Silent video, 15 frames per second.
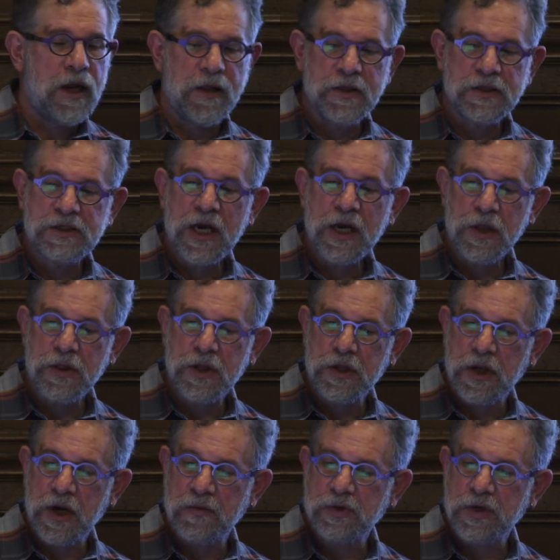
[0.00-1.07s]
And the second
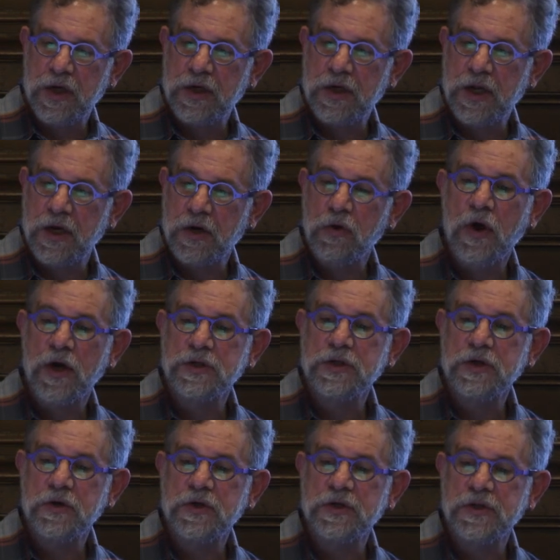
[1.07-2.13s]
thing that I'm trying to get
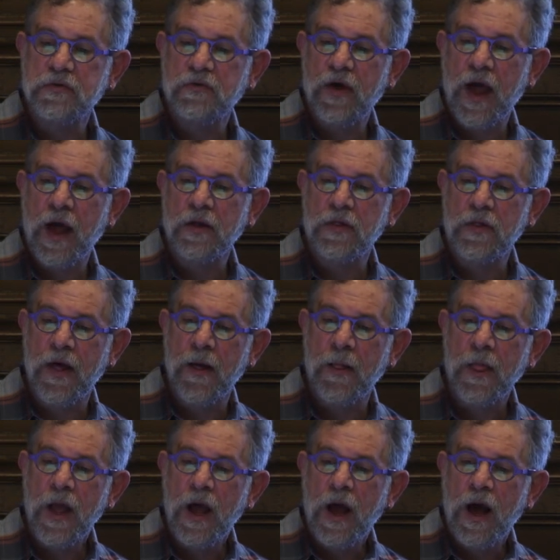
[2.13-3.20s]
across here is the fact
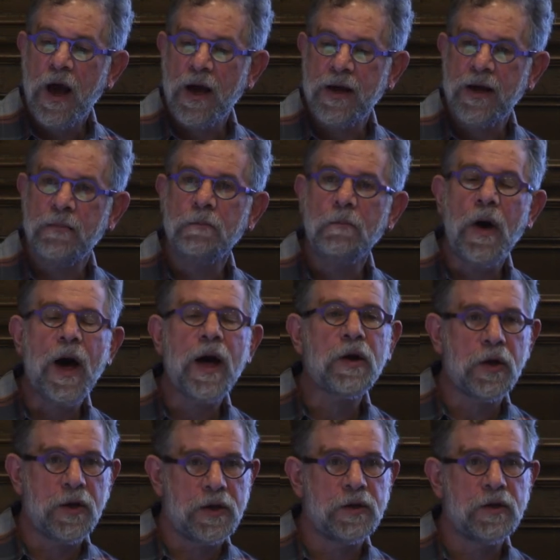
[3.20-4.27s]
that I am
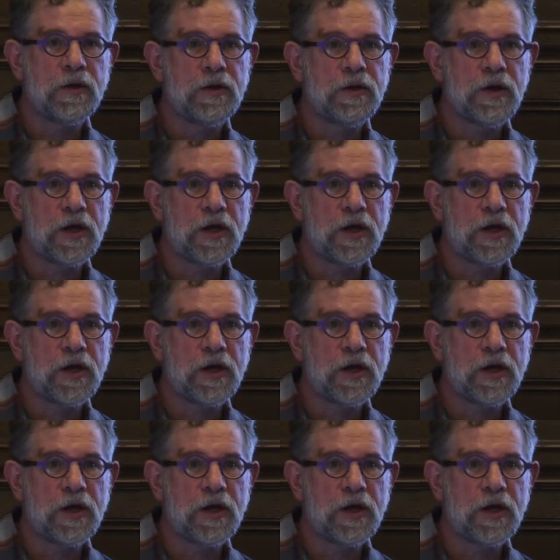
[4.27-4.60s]
modeling